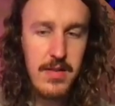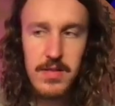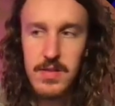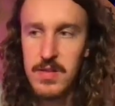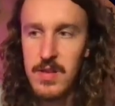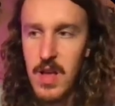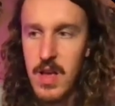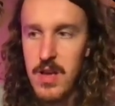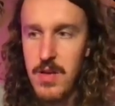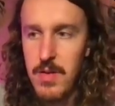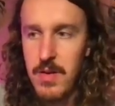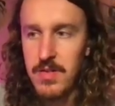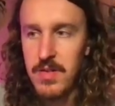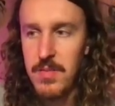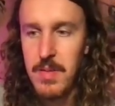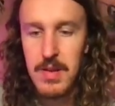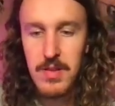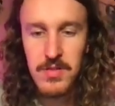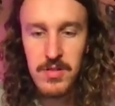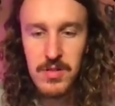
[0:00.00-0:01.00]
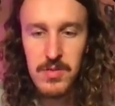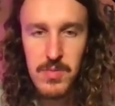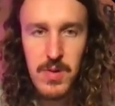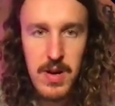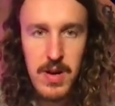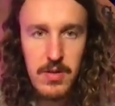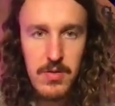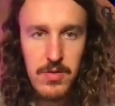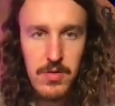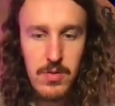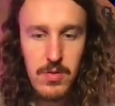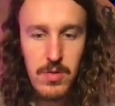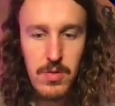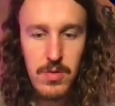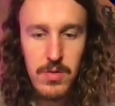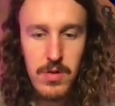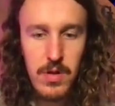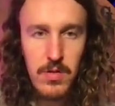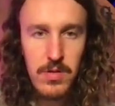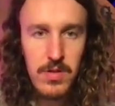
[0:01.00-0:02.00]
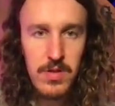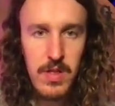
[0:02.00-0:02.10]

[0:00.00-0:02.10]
So as I mentioned, we're going to draw dots